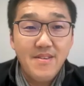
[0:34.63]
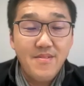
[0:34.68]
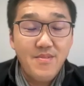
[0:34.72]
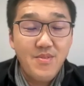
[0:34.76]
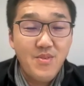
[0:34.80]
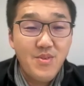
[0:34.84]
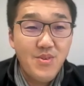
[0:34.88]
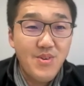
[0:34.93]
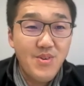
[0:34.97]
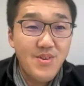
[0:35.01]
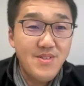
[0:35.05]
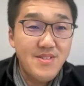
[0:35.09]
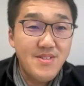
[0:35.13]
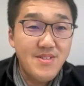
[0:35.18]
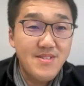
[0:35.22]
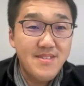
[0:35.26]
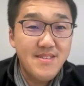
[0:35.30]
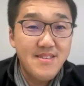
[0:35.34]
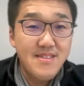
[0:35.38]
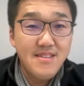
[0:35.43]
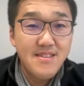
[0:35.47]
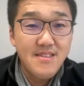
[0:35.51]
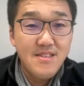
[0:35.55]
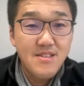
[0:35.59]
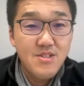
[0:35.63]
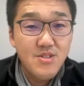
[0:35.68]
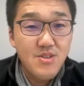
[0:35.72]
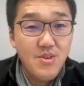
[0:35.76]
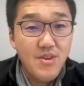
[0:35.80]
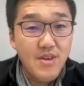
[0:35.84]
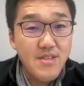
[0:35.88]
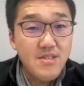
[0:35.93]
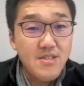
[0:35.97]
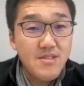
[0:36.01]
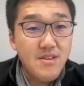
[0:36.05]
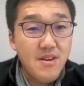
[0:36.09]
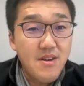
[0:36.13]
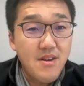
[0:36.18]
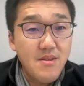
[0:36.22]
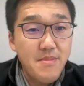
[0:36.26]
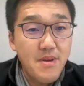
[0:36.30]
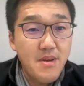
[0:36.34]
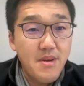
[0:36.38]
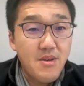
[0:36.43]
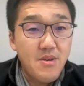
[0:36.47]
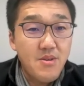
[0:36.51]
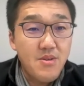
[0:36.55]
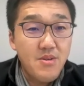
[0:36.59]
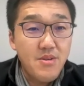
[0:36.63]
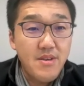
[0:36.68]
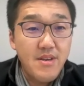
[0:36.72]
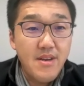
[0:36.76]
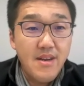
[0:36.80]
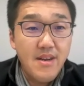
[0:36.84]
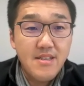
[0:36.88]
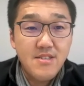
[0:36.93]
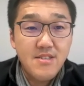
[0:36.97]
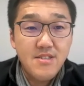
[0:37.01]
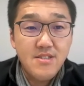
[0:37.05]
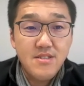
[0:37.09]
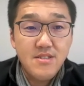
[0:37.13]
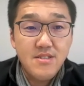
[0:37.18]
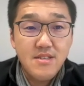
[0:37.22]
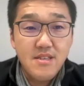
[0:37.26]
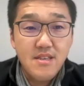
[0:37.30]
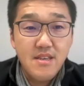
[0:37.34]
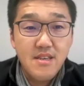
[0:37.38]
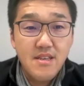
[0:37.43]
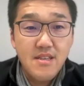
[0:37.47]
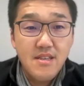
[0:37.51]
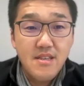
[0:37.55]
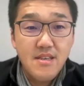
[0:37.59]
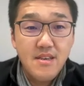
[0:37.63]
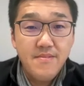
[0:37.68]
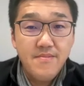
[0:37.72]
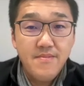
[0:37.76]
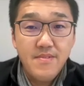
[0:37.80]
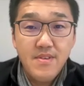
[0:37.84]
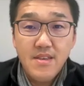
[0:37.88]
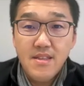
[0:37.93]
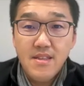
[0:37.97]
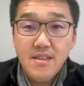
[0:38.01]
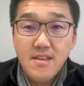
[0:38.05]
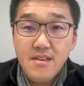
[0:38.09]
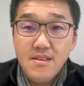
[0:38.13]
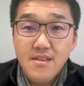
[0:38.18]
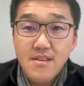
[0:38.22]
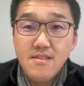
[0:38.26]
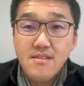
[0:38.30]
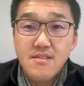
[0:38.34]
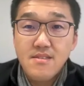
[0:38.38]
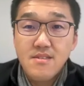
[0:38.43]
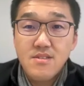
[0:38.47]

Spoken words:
of course. So I started my career actually in NVIDIA.